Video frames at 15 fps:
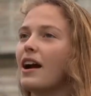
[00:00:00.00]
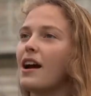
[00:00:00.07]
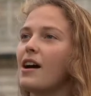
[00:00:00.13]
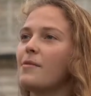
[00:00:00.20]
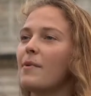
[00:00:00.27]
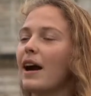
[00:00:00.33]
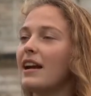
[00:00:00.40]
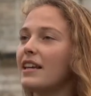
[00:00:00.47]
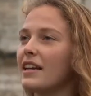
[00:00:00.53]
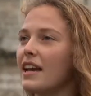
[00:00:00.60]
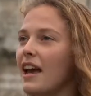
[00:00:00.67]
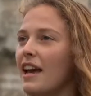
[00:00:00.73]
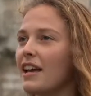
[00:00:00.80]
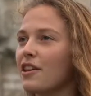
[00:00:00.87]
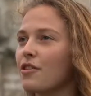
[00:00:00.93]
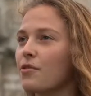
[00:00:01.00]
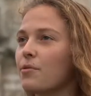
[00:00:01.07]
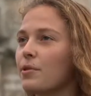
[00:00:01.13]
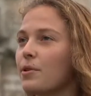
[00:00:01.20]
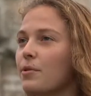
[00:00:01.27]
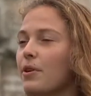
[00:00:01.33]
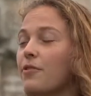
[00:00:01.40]
um, IDA
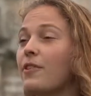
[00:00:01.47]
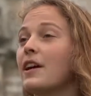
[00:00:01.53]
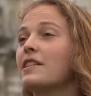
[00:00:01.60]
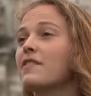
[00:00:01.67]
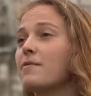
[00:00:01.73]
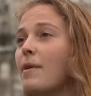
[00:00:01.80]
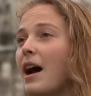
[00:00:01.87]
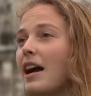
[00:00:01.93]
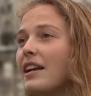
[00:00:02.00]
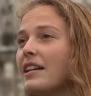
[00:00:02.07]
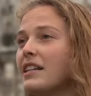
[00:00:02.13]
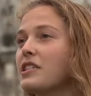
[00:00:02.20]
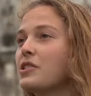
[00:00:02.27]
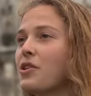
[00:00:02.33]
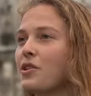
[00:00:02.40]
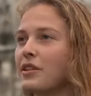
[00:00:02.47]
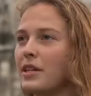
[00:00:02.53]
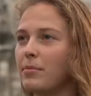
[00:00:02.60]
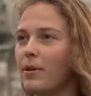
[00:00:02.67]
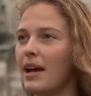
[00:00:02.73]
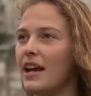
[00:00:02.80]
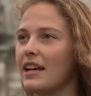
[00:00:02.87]
through a friend of mine. He's
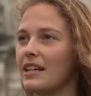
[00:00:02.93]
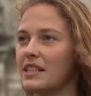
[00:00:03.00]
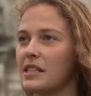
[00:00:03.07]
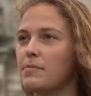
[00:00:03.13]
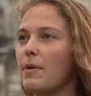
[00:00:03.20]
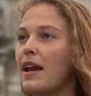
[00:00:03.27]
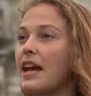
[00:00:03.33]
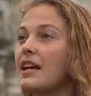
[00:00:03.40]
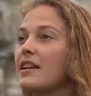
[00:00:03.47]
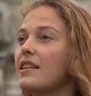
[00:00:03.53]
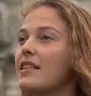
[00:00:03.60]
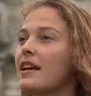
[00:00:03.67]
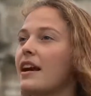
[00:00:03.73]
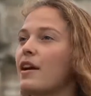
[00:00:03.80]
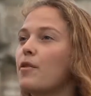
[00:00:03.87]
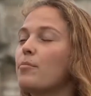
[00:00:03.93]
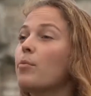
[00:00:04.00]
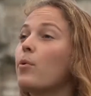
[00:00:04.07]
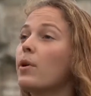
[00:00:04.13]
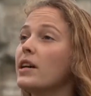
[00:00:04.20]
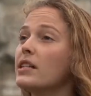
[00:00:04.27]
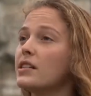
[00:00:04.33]
currently playing in Spain in their
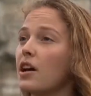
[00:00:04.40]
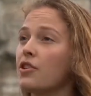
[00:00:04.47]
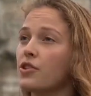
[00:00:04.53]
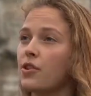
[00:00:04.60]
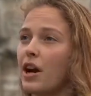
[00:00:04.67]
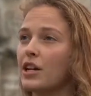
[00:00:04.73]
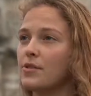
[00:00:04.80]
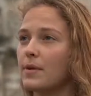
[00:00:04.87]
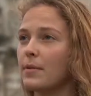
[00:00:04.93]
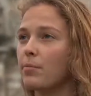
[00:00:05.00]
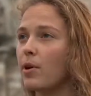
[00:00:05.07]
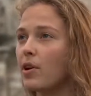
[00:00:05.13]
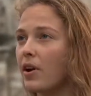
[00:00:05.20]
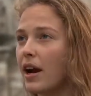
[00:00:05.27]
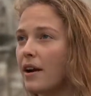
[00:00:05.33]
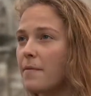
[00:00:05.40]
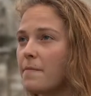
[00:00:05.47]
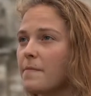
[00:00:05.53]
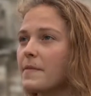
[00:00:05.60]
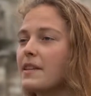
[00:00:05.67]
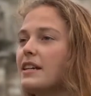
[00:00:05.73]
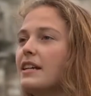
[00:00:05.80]
boys undergraduate program.
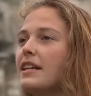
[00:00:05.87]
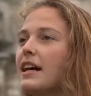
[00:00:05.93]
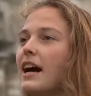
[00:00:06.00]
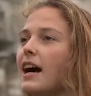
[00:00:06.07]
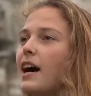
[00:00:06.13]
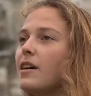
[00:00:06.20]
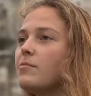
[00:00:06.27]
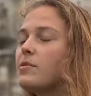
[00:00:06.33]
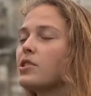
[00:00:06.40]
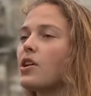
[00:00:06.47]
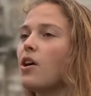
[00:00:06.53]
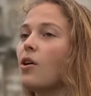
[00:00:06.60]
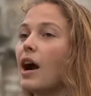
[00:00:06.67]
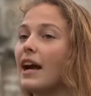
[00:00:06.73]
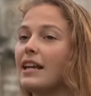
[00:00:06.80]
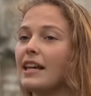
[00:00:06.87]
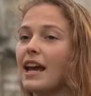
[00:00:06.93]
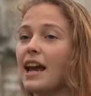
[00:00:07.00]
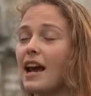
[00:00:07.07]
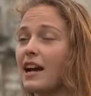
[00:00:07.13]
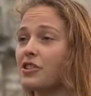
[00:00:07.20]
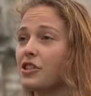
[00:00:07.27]
Um, so IDA
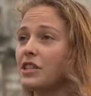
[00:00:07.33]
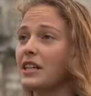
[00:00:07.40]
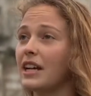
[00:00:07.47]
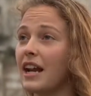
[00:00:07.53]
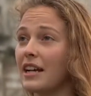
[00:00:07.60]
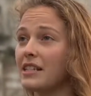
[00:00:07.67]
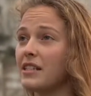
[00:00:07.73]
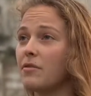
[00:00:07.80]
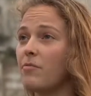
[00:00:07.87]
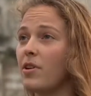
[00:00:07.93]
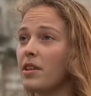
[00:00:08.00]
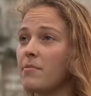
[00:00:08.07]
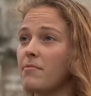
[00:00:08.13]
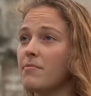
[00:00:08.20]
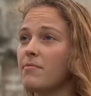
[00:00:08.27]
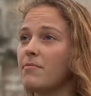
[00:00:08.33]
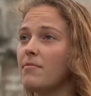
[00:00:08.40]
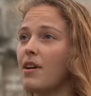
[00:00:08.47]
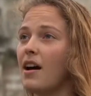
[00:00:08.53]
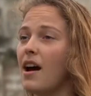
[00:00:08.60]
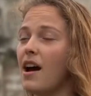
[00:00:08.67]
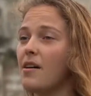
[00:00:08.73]
actually connected with
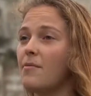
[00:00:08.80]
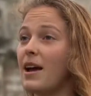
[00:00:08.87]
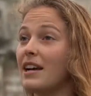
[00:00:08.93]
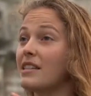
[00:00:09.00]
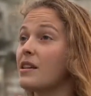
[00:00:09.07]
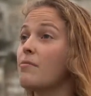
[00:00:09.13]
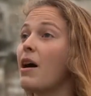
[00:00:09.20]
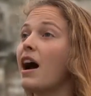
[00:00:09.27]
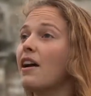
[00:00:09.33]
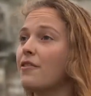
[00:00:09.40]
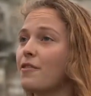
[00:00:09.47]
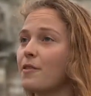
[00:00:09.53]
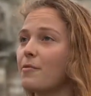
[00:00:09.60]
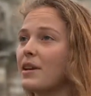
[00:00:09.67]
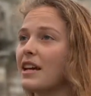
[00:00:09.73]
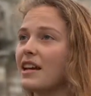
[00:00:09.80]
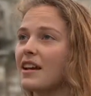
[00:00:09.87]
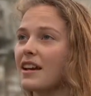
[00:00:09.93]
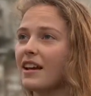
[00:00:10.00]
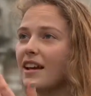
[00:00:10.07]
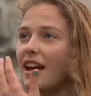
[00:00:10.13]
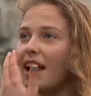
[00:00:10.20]
um, SMI for me,
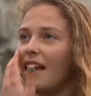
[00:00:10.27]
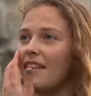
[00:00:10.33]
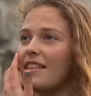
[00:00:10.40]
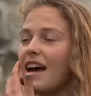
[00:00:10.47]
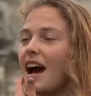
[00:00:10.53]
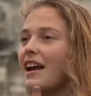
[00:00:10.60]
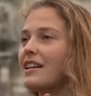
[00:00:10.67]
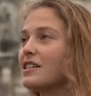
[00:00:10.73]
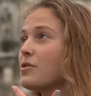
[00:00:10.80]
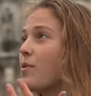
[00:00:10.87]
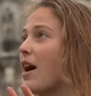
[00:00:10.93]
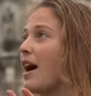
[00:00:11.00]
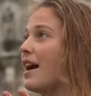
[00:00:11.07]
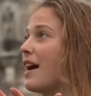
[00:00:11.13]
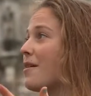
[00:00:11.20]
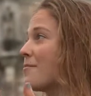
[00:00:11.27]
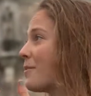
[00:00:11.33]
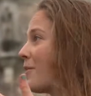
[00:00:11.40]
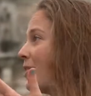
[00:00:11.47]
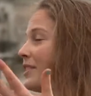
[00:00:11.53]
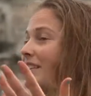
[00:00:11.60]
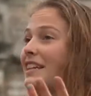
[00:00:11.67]
and that is why I'm
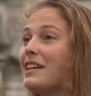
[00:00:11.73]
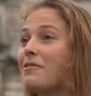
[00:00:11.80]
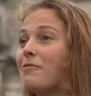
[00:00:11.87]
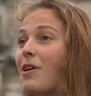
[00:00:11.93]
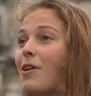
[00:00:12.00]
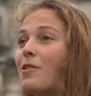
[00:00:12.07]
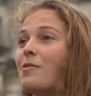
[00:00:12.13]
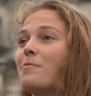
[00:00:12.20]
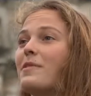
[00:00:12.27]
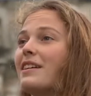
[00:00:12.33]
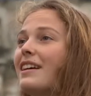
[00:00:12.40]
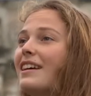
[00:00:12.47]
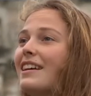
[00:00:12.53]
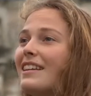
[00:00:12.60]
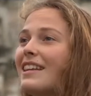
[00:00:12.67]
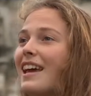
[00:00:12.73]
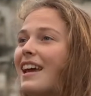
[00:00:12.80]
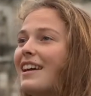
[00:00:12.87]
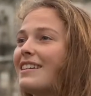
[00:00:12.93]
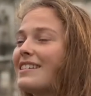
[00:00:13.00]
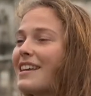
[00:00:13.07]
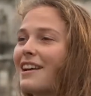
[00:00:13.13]
currently in Rome.
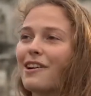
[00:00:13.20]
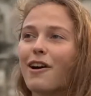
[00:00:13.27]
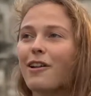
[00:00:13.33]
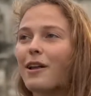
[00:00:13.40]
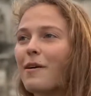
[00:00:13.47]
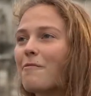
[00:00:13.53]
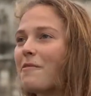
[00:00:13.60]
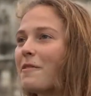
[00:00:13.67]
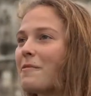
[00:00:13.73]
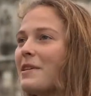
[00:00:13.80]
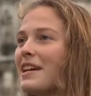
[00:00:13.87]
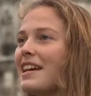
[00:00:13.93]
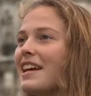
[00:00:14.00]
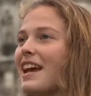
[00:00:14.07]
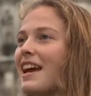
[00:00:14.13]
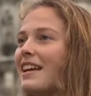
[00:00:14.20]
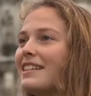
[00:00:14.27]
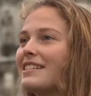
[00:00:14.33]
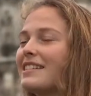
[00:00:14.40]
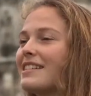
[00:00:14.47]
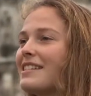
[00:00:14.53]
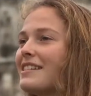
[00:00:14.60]
They set it all up for me and